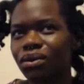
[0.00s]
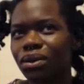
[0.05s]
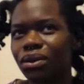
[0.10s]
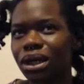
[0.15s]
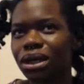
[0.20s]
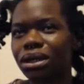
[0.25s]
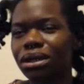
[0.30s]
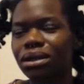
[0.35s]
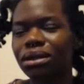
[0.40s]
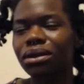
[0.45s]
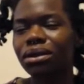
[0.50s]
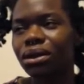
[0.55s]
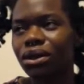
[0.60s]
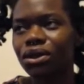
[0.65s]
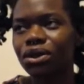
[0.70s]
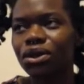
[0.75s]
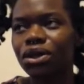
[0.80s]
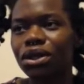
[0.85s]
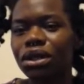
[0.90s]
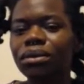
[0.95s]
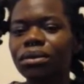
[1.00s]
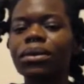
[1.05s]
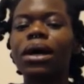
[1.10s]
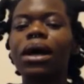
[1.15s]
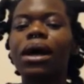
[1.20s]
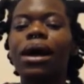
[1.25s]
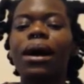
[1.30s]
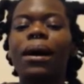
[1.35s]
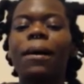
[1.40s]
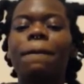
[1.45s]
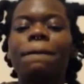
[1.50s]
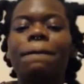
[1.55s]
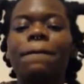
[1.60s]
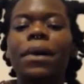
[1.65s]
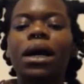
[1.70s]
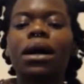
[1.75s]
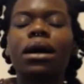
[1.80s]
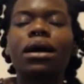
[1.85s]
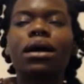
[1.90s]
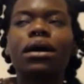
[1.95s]
really a solution,
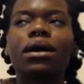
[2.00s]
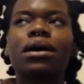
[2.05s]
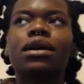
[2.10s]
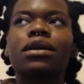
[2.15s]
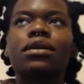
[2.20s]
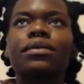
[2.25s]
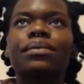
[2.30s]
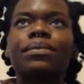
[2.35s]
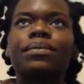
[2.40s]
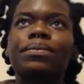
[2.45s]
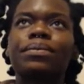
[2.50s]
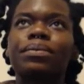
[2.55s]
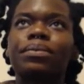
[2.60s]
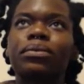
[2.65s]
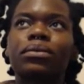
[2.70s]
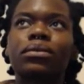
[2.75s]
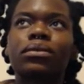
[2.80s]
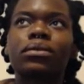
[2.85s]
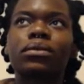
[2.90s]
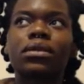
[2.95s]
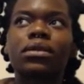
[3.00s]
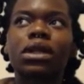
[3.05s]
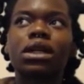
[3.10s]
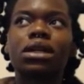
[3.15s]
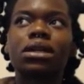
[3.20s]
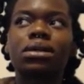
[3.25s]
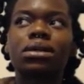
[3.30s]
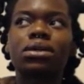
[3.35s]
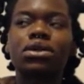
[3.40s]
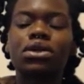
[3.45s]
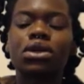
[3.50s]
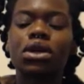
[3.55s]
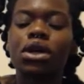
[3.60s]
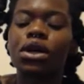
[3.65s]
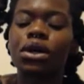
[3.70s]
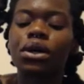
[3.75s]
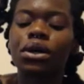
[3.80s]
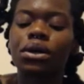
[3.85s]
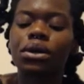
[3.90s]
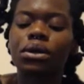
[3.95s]
but um,
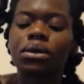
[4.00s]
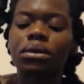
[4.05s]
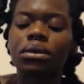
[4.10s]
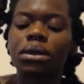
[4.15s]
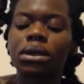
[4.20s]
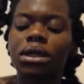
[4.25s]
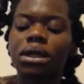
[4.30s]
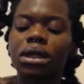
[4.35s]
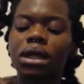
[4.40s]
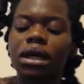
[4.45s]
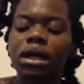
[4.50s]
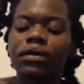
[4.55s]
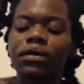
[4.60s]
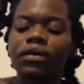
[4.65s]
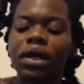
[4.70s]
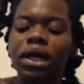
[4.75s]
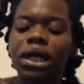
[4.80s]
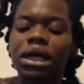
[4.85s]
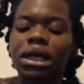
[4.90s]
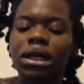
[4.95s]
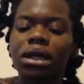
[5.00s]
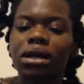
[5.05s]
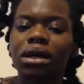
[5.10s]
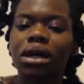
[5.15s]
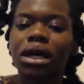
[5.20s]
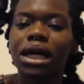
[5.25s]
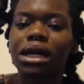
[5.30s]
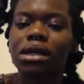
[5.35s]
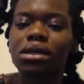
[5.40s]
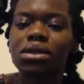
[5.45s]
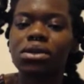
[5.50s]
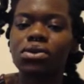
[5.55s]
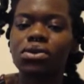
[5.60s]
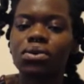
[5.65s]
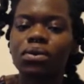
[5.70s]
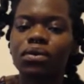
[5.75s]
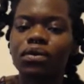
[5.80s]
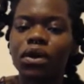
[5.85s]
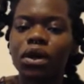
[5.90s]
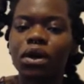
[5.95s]
so I find like I had to sort
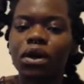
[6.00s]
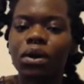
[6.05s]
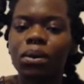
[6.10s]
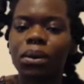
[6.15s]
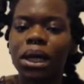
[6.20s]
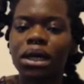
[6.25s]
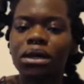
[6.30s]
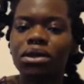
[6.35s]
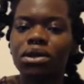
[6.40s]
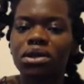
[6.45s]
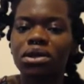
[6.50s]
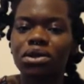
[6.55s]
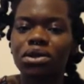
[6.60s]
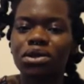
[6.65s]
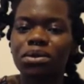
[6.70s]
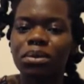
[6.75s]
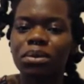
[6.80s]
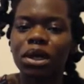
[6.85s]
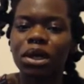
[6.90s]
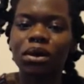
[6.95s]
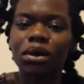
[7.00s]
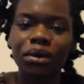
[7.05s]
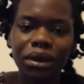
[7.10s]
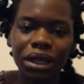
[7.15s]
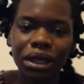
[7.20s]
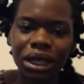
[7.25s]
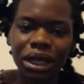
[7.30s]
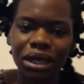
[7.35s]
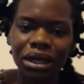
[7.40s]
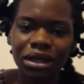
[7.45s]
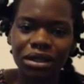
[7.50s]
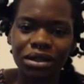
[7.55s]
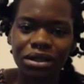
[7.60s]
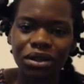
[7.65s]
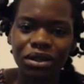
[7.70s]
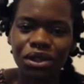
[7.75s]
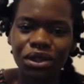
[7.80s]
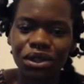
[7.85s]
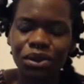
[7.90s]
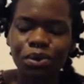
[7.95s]
of go away to use my own things, and I
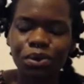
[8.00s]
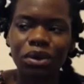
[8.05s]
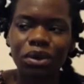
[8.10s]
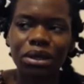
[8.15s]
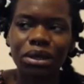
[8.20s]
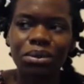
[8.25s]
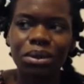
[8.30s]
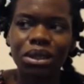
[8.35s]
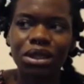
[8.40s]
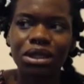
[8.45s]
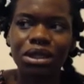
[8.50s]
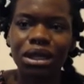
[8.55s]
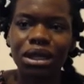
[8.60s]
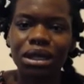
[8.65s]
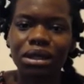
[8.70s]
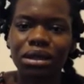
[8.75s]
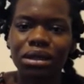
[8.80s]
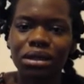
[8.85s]
don't really want to take